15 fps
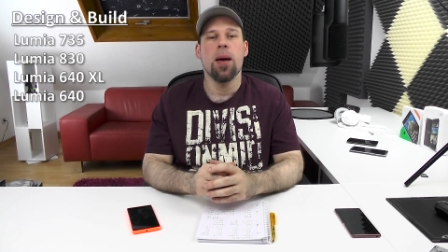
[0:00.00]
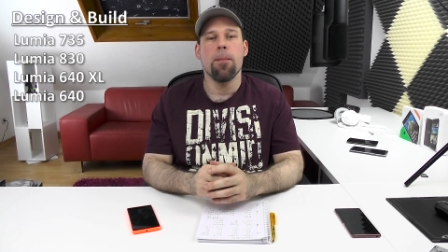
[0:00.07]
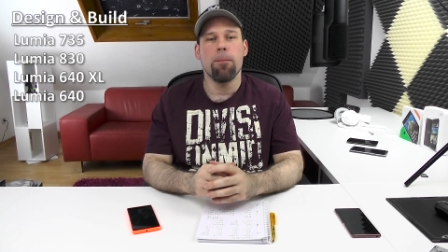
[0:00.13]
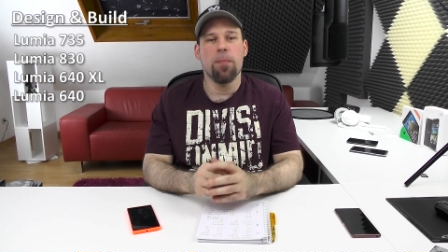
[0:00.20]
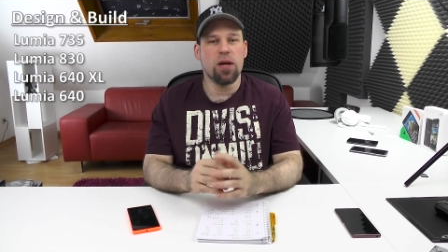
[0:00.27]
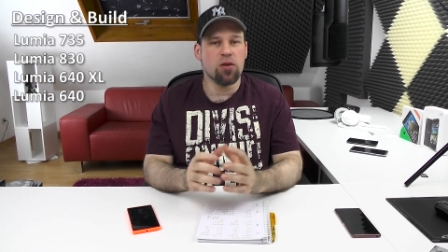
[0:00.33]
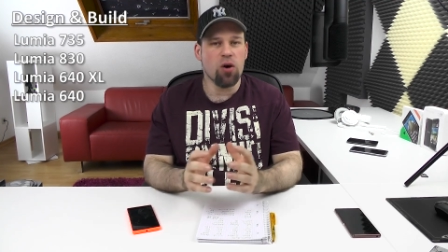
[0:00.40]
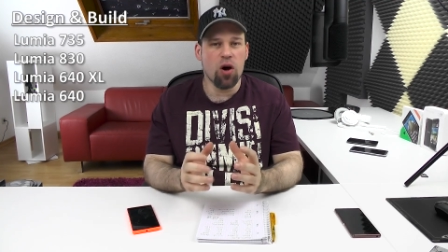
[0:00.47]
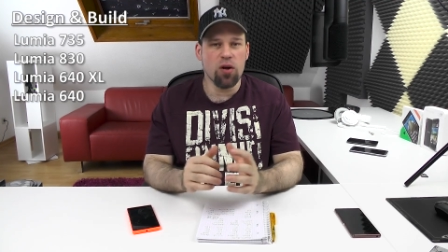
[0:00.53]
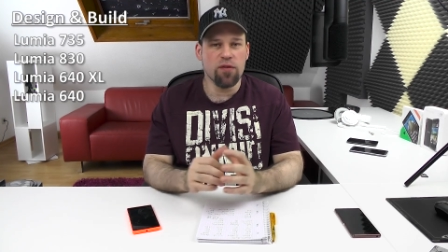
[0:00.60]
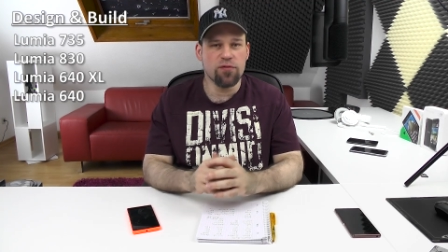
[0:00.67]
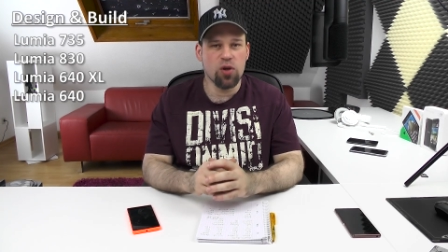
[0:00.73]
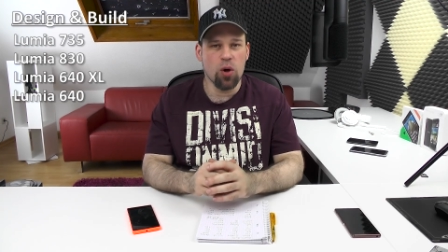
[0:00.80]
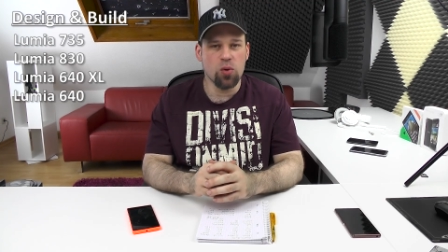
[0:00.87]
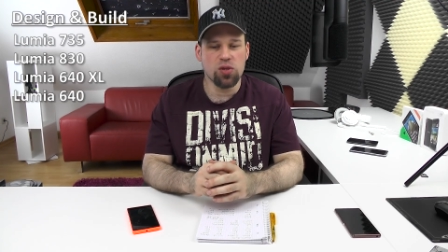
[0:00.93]
but all
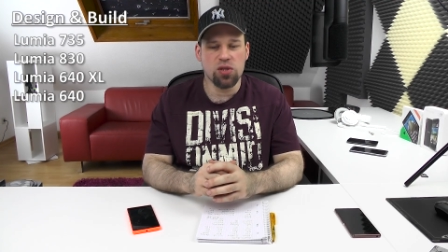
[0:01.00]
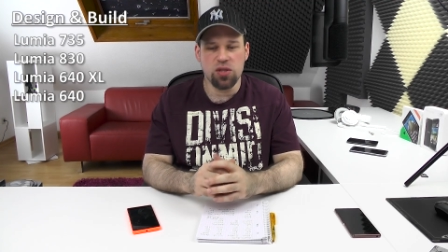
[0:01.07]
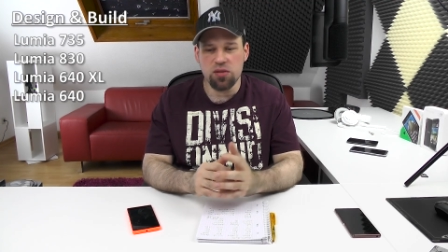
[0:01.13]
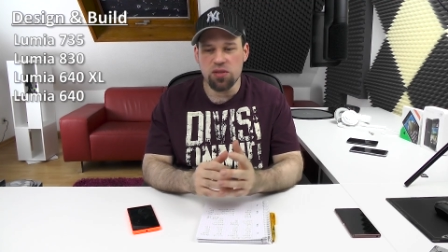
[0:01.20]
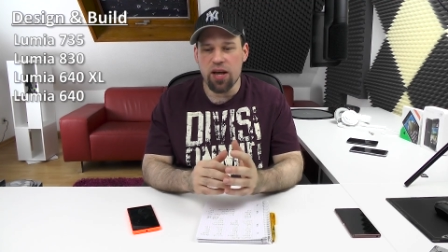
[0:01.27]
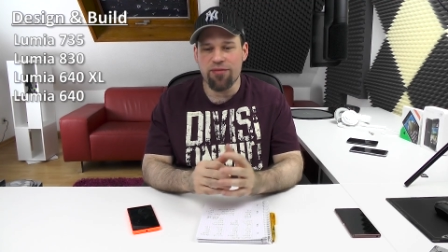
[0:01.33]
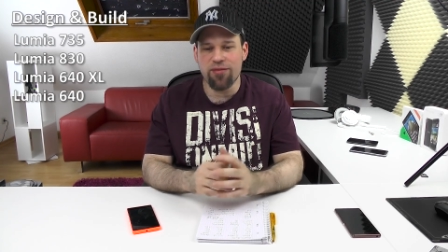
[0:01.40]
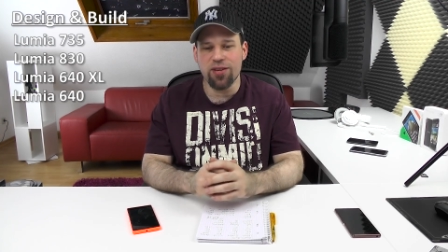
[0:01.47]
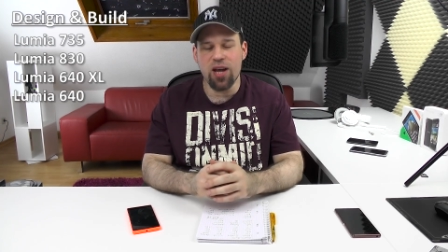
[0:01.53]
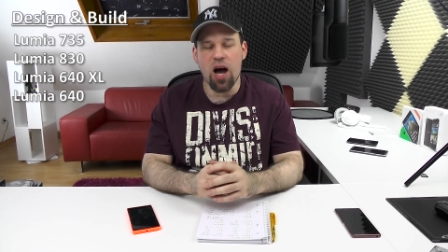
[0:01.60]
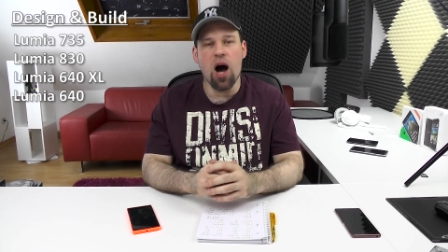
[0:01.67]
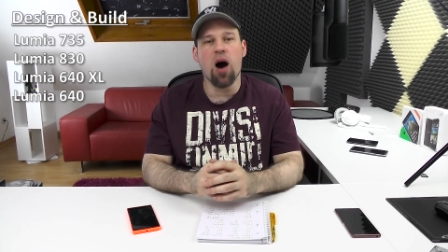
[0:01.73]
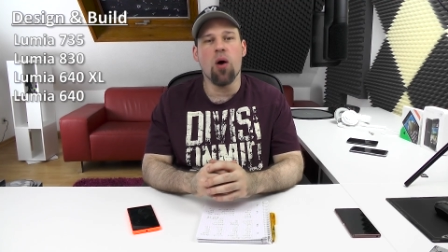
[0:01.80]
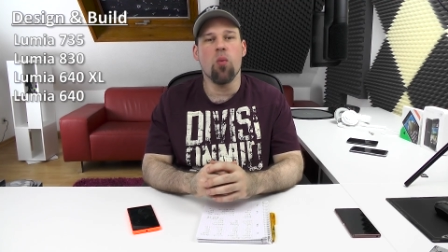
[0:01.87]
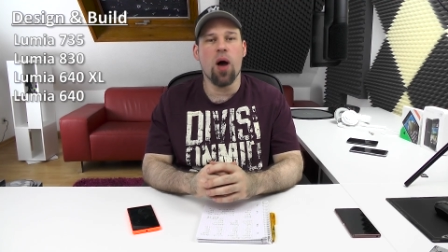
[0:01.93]
of those definitely
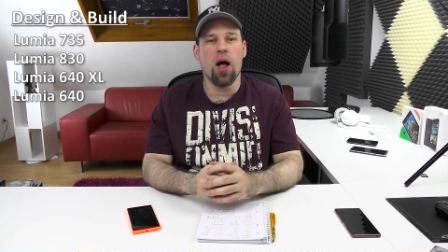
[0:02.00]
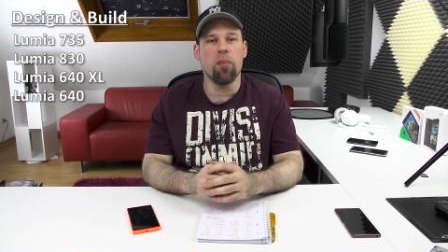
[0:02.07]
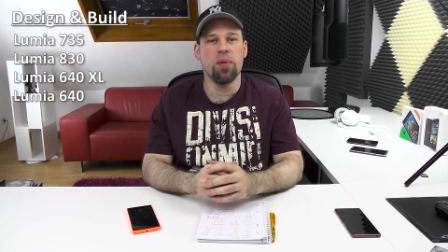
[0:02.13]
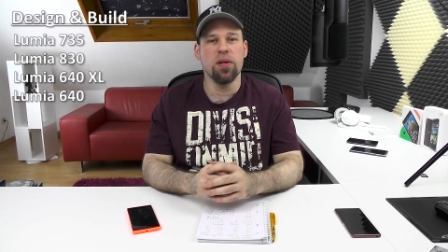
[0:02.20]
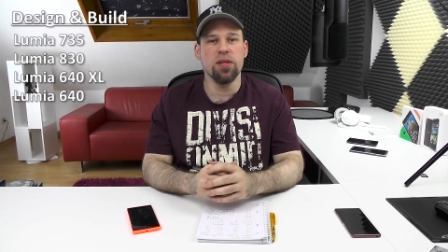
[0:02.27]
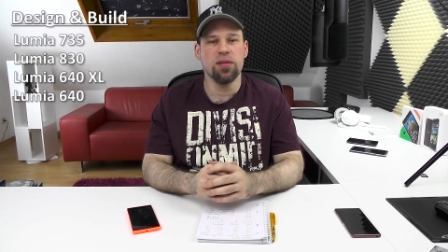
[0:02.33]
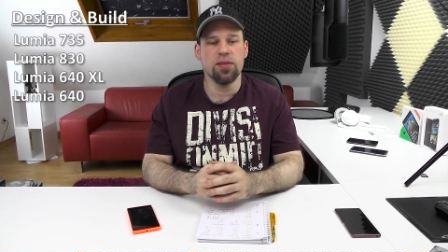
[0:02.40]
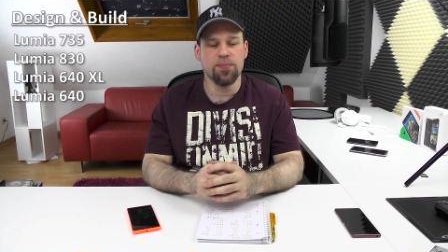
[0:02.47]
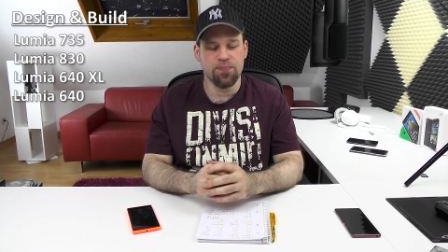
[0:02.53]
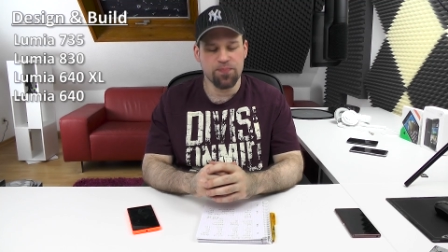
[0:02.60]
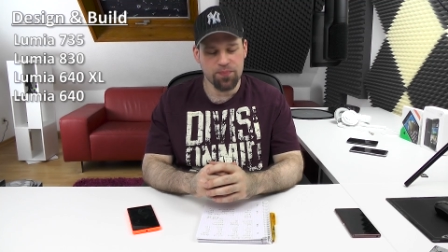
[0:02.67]
are well built,